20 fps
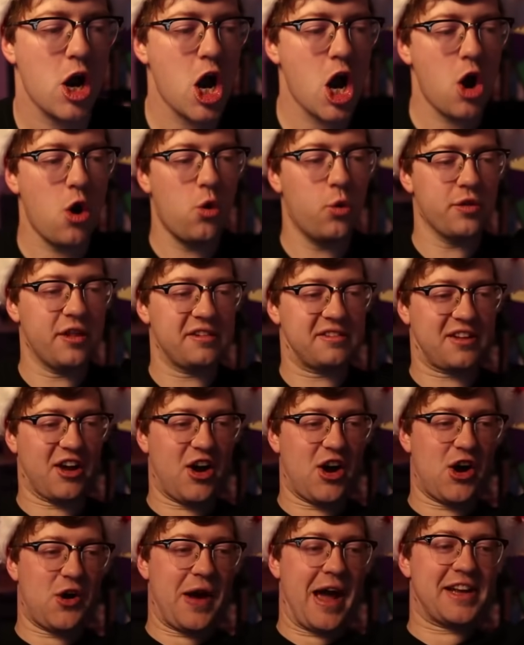Woo! Let's
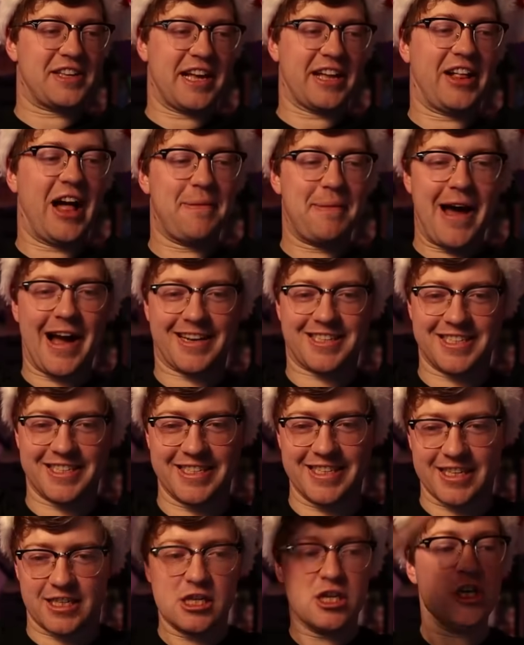go.
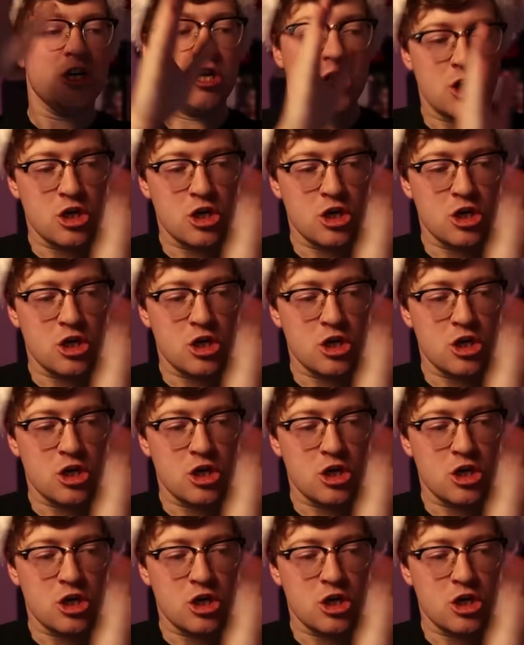Anticlimactic.